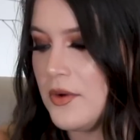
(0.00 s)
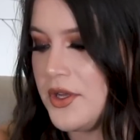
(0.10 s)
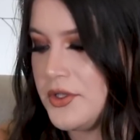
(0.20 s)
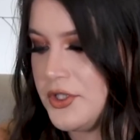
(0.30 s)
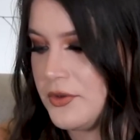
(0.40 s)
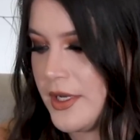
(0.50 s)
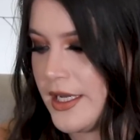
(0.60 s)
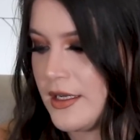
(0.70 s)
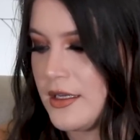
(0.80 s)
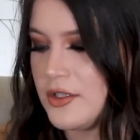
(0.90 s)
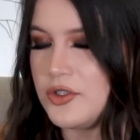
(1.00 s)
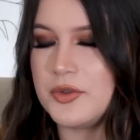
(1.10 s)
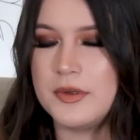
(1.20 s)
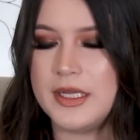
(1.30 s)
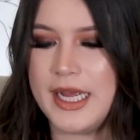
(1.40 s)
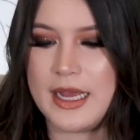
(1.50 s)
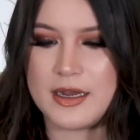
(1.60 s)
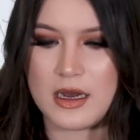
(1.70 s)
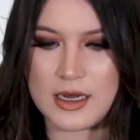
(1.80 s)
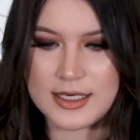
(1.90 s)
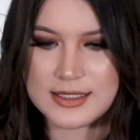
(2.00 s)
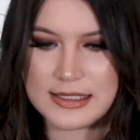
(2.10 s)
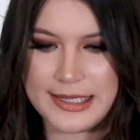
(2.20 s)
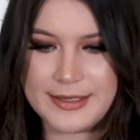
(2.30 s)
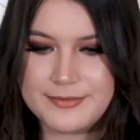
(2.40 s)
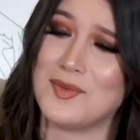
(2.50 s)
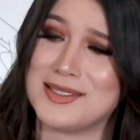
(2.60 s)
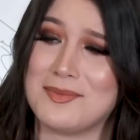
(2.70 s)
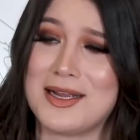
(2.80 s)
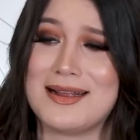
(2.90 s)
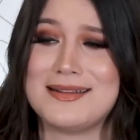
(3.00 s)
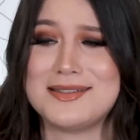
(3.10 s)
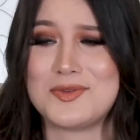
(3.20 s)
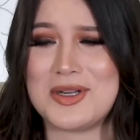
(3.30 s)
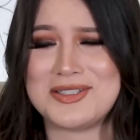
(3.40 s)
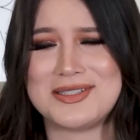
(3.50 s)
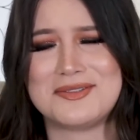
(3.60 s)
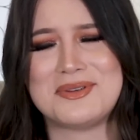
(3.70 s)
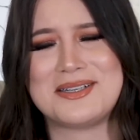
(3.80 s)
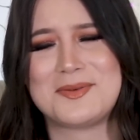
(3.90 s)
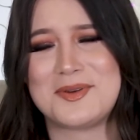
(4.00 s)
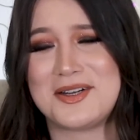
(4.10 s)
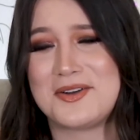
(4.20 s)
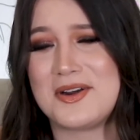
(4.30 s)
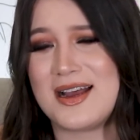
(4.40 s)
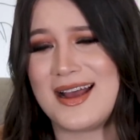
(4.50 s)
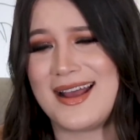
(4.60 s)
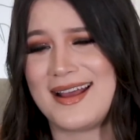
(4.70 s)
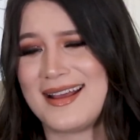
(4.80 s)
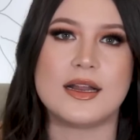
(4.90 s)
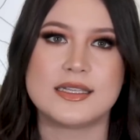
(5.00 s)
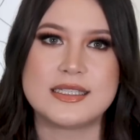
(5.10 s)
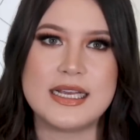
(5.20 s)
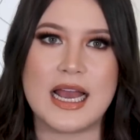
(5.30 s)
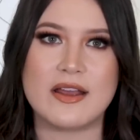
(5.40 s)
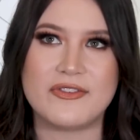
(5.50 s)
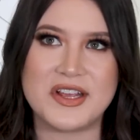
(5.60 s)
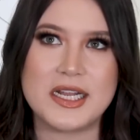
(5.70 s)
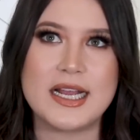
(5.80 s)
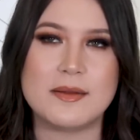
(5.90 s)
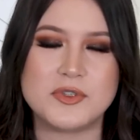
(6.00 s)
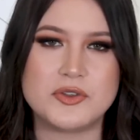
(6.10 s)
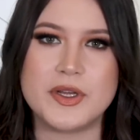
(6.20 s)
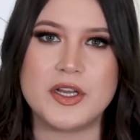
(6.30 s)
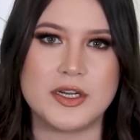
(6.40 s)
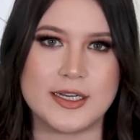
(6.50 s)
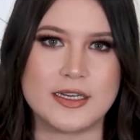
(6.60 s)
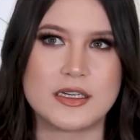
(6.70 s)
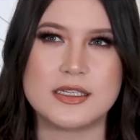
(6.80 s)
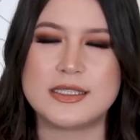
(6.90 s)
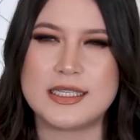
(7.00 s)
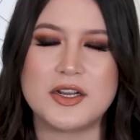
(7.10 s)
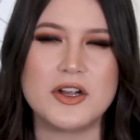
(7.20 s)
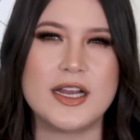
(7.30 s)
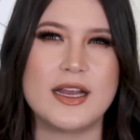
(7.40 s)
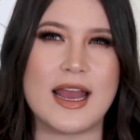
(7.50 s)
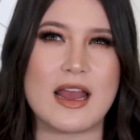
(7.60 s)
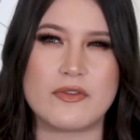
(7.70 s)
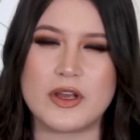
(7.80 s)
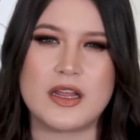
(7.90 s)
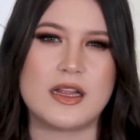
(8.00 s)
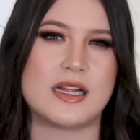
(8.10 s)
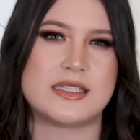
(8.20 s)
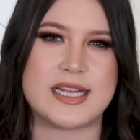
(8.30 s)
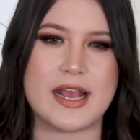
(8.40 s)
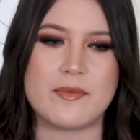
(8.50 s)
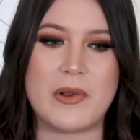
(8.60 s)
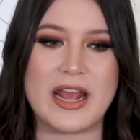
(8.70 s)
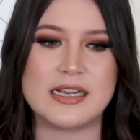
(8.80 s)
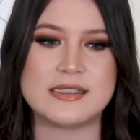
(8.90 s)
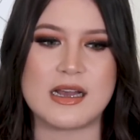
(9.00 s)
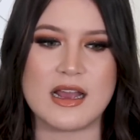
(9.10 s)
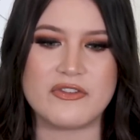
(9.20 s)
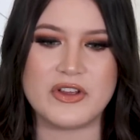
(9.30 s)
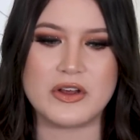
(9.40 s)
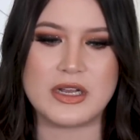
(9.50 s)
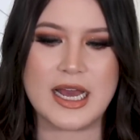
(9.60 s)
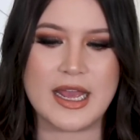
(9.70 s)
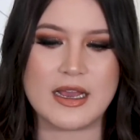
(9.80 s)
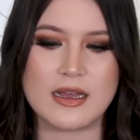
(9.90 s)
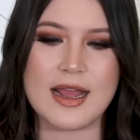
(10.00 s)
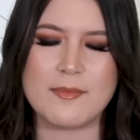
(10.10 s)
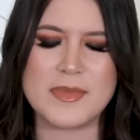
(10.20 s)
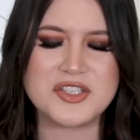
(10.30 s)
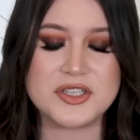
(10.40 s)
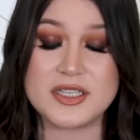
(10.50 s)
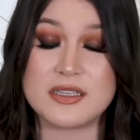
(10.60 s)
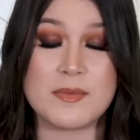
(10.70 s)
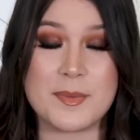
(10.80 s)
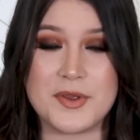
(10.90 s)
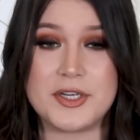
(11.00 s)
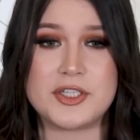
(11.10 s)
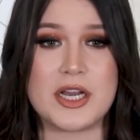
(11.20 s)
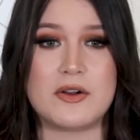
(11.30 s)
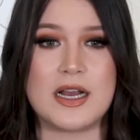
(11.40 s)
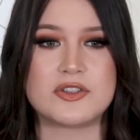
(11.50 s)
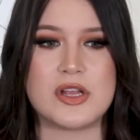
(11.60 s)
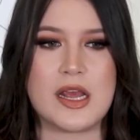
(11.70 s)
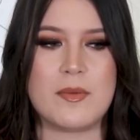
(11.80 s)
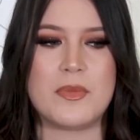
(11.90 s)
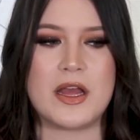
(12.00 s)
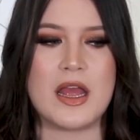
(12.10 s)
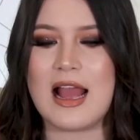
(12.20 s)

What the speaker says: are you doing? Truly and honestly. Every time I get these questions, it makes me want to cry. Honestly, I feel like I'm doing good. Considering everything that's taken place, I feel like, I mentioned this on my beauty channel actually, but